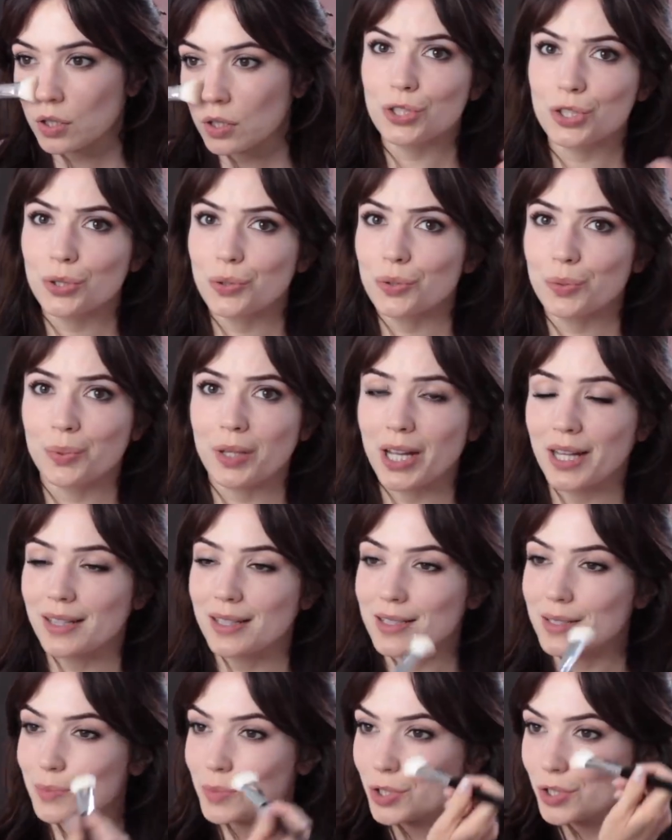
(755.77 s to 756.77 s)
Don't apply
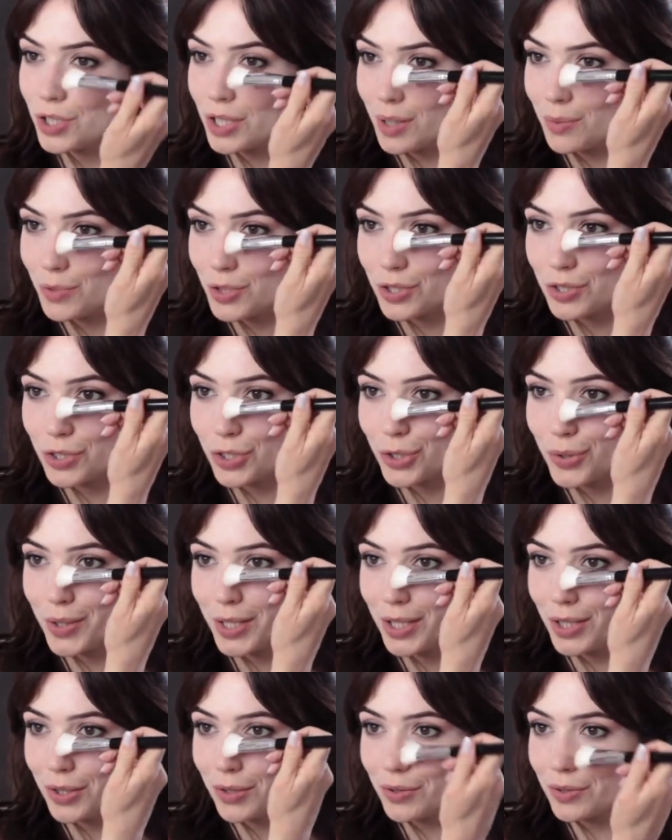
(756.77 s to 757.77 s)
this much, I'm just
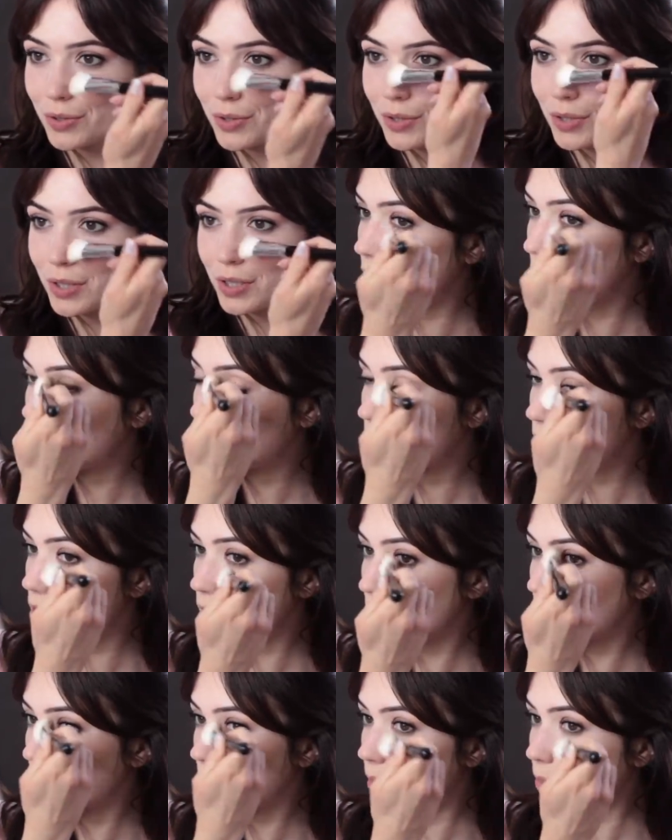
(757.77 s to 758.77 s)
showing you. And you
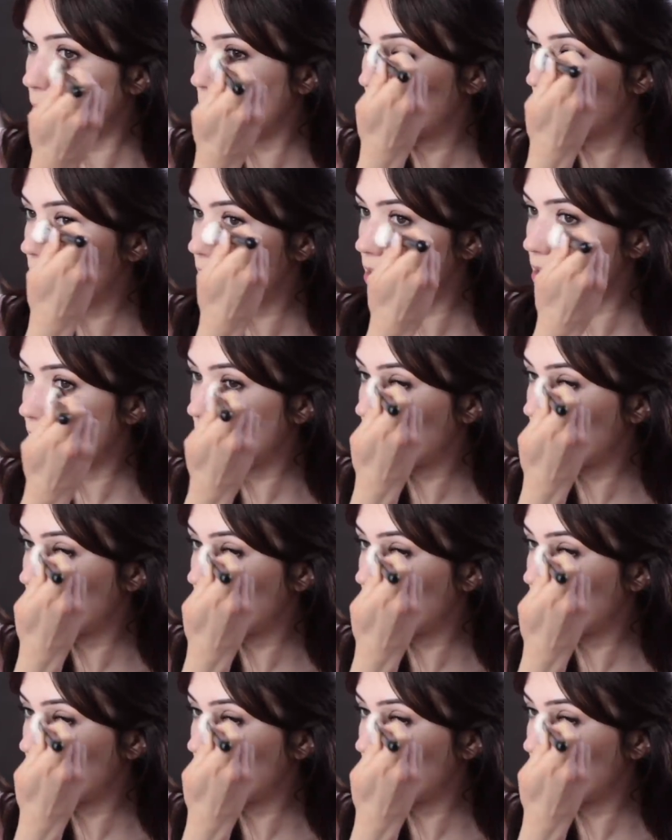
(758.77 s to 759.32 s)
just kind of blend it